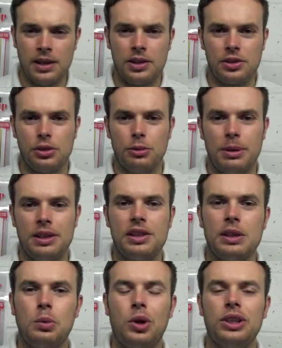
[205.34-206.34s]
So
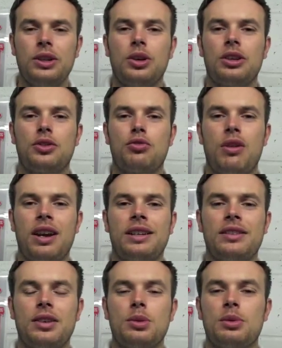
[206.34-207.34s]
basically what you've got to try
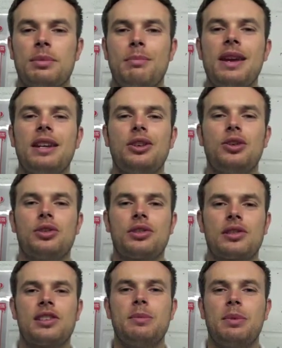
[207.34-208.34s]
and do is make your
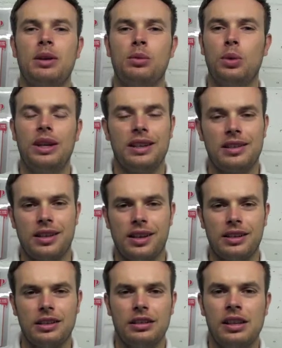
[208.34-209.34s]
sleep and wake
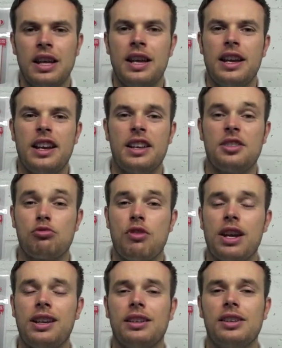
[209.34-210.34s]
cycle as
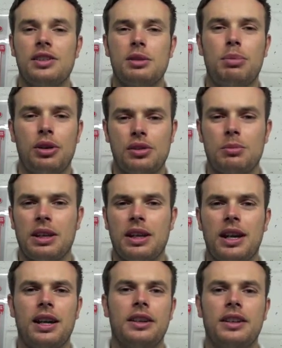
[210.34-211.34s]
regular as you possibly
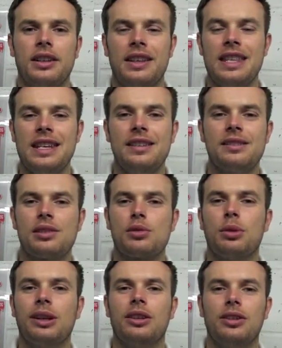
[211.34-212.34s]
can, and the easiest
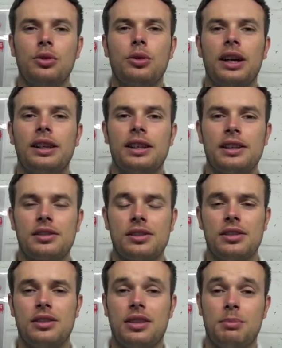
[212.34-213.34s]
way to do that is
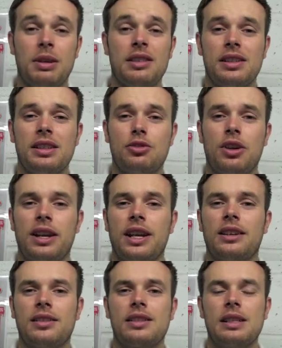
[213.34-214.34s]
to basically try and get
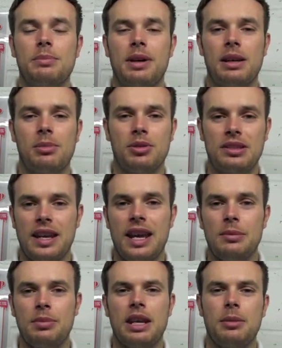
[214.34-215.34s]
to sleep by about
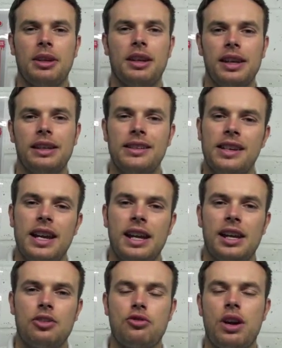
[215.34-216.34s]
10 PM at night
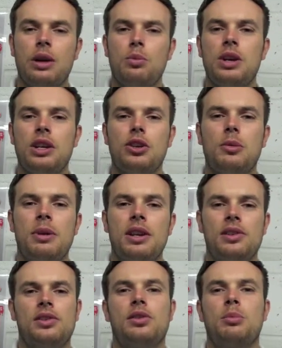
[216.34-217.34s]
and try and wake up
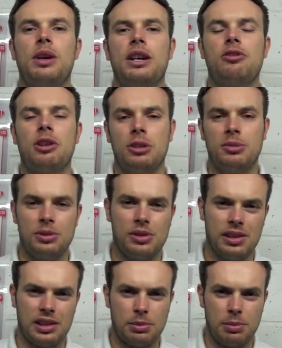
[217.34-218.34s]
somewhere around about
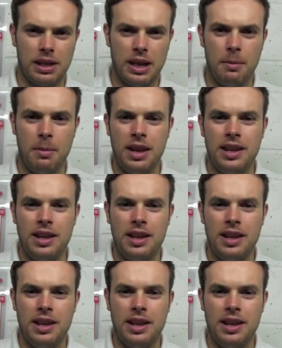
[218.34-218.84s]
6 PM.